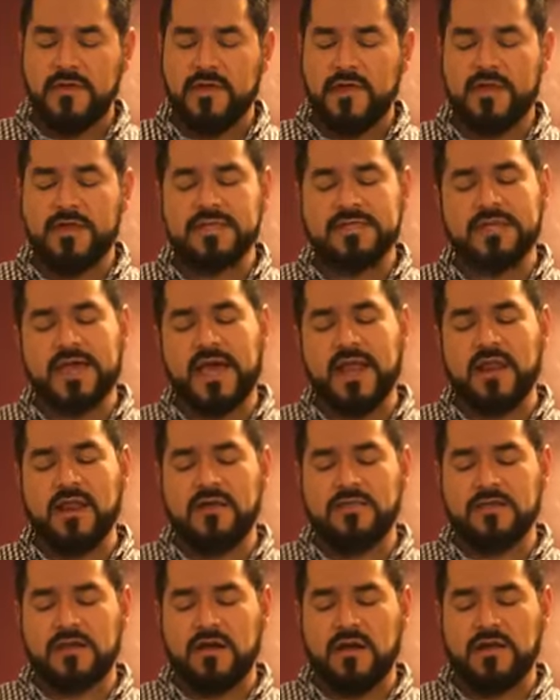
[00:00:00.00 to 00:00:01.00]
Y'all just got it
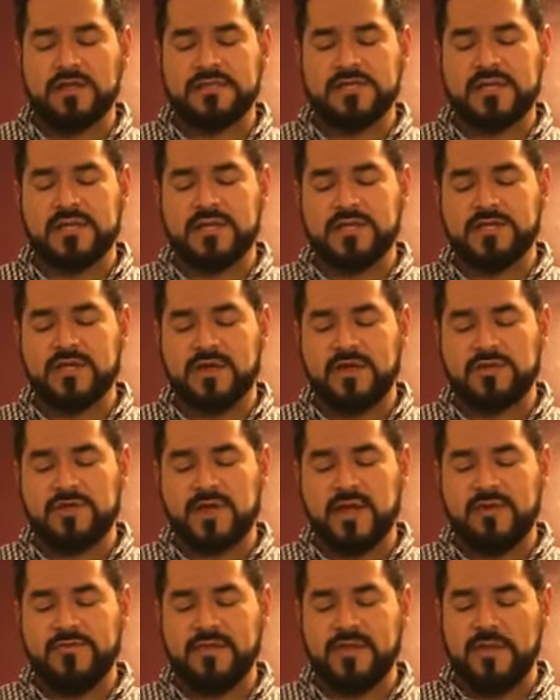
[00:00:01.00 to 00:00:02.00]
on the car seat as y'all
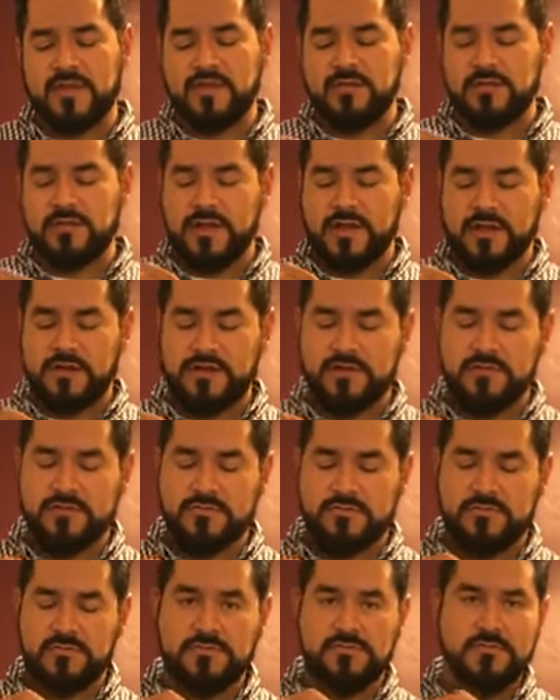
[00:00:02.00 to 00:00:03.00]
driving? I know y'all
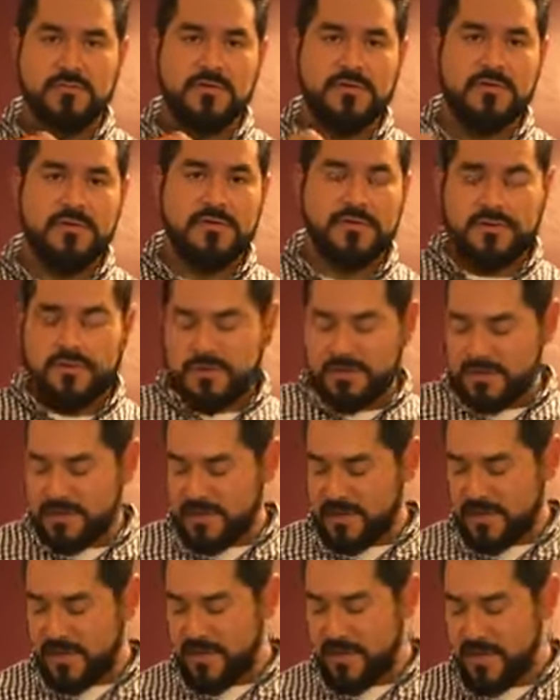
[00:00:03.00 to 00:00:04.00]
do.
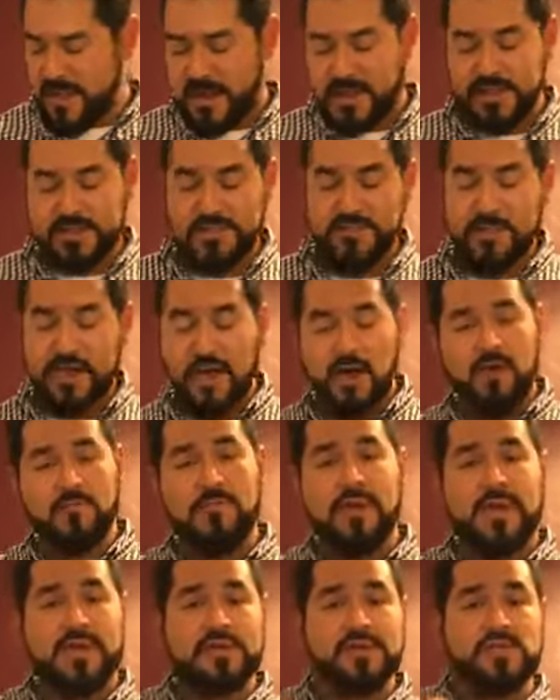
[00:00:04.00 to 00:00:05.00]
Alright, I need some
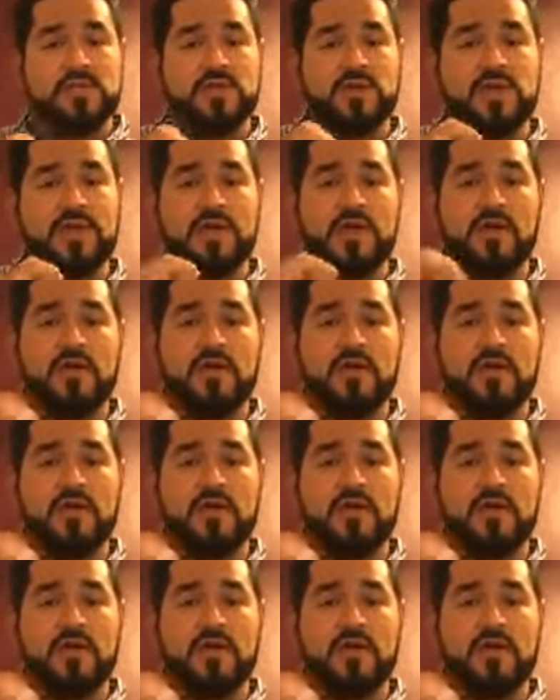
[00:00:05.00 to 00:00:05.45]
help making this drink,